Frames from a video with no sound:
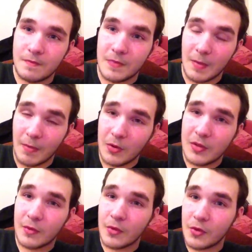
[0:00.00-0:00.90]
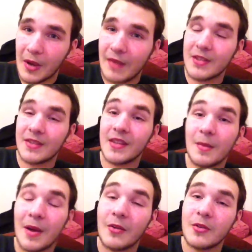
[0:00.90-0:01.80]
But most of all, you have to think
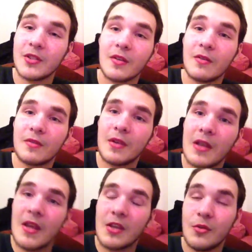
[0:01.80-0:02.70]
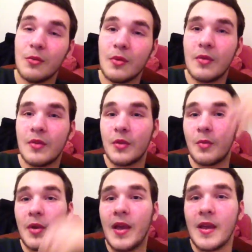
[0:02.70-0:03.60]
about yourself. The
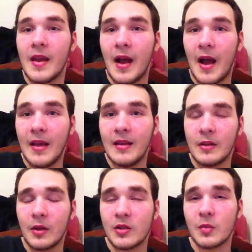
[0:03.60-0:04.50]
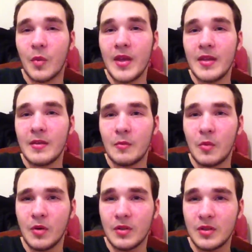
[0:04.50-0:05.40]
way I lost weight
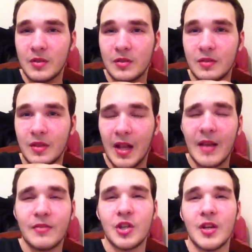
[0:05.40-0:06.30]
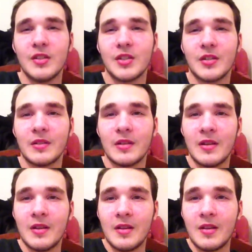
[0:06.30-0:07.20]
was life-changing,
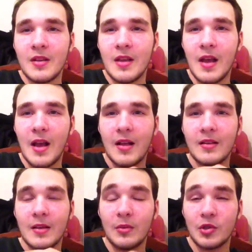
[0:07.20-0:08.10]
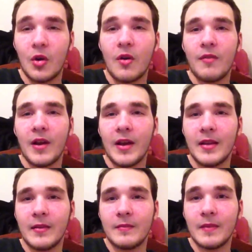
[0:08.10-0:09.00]
and it was horrifying.
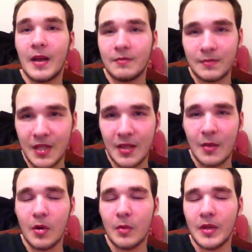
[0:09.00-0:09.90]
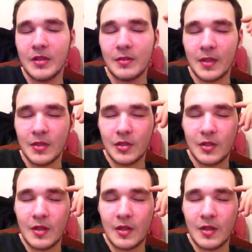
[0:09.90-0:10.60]
I said that word way too much.